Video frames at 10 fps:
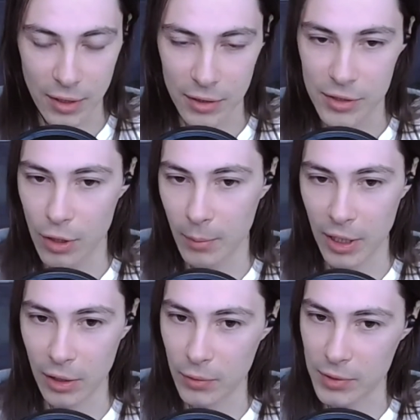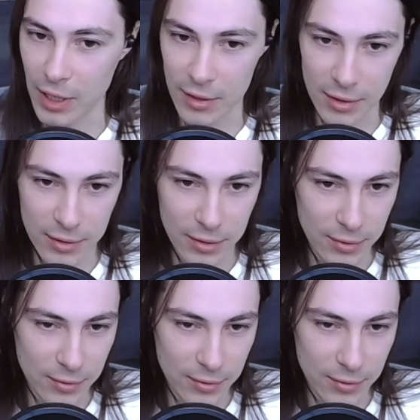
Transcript: there's so many use cases,